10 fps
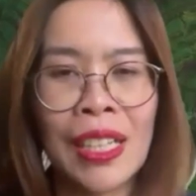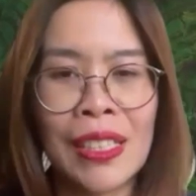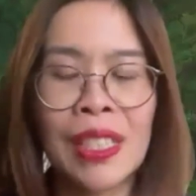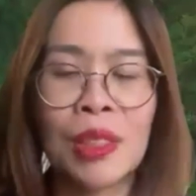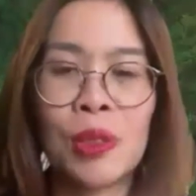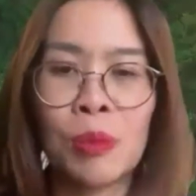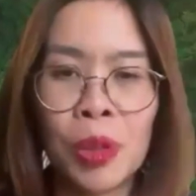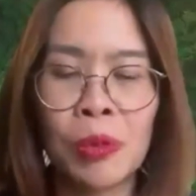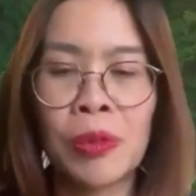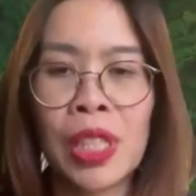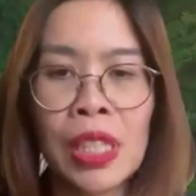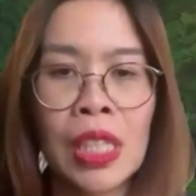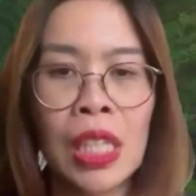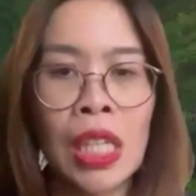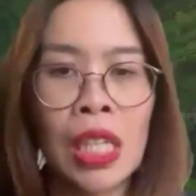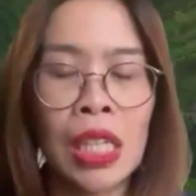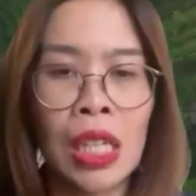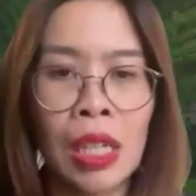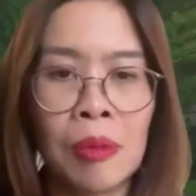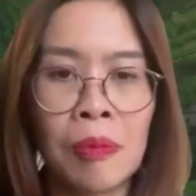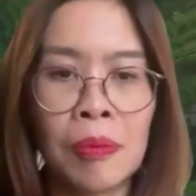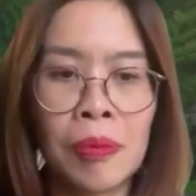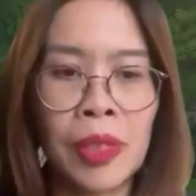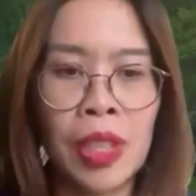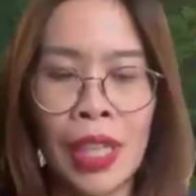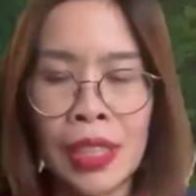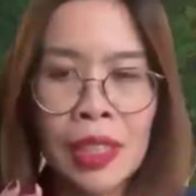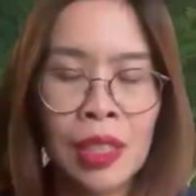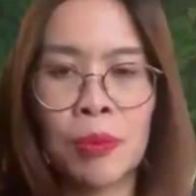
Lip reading: case and to prove the nexus